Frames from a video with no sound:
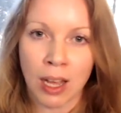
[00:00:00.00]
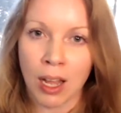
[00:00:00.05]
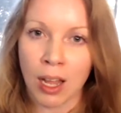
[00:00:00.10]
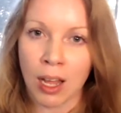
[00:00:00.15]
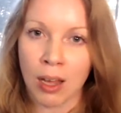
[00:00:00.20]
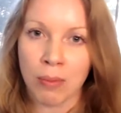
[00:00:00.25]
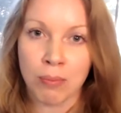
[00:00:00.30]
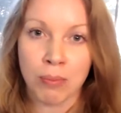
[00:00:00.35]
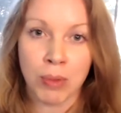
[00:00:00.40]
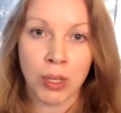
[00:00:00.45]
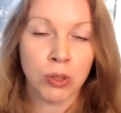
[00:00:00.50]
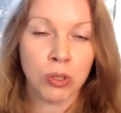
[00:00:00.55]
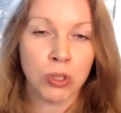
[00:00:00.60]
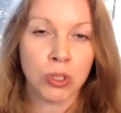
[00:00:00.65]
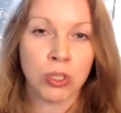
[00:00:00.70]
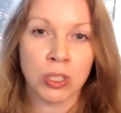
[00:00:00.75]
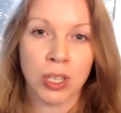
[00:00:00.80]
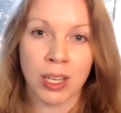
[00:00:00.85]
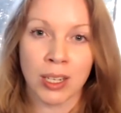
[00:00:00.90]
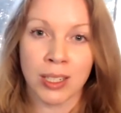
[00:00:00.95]

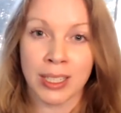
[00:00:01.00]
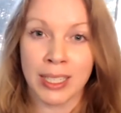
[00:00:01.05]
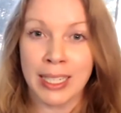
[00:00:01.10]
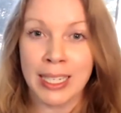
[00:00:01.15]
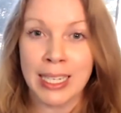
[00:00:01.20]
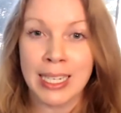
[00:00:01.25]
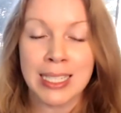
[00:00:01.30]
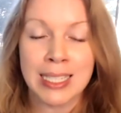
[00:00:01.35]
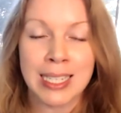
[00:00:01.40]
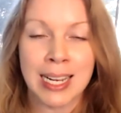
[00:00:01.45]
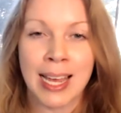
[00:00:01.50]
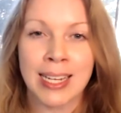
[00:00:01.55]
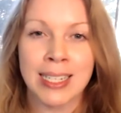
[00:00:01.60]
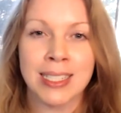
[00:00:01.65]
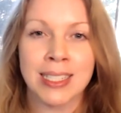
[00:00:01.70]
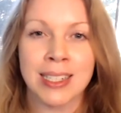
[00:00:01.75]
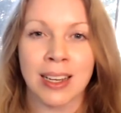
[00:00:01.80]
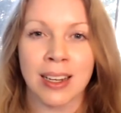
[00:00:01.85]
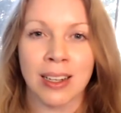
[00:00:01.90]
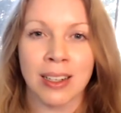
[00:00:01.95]
months and years
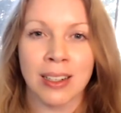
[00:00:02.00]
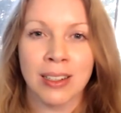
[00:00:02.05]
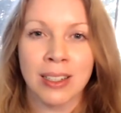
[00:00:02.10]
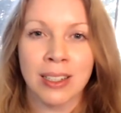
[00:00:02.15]
later,